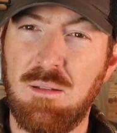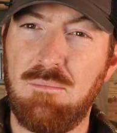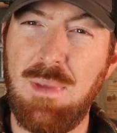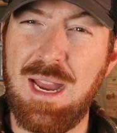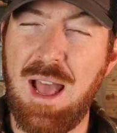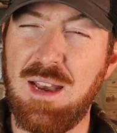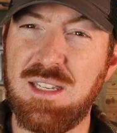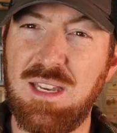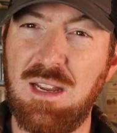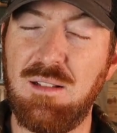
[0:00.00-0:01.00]
made out of
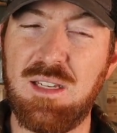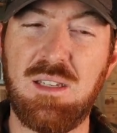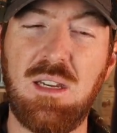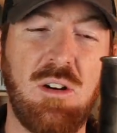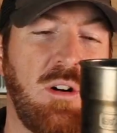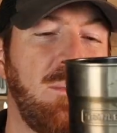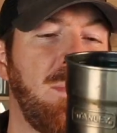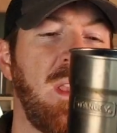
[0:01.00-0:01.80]
stainless steel,